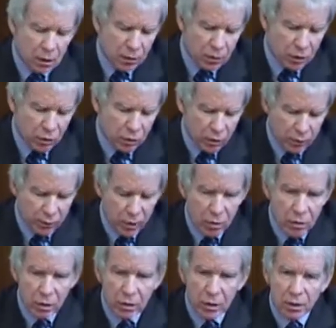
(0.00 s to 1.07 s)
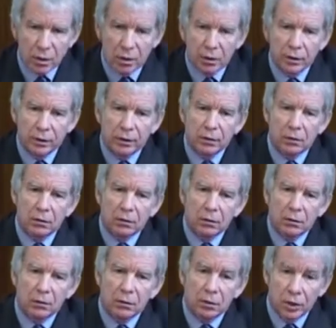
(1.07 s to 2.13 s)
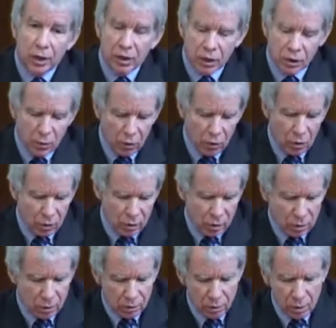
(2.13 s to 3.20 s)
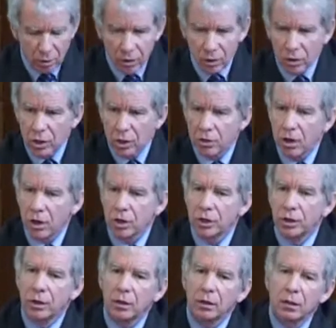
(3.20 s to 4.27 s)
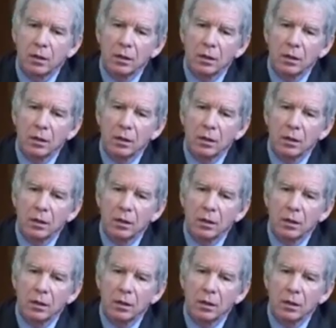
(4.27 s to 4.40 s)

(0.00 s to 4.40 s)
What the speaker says: This will be focused on transport, on construction,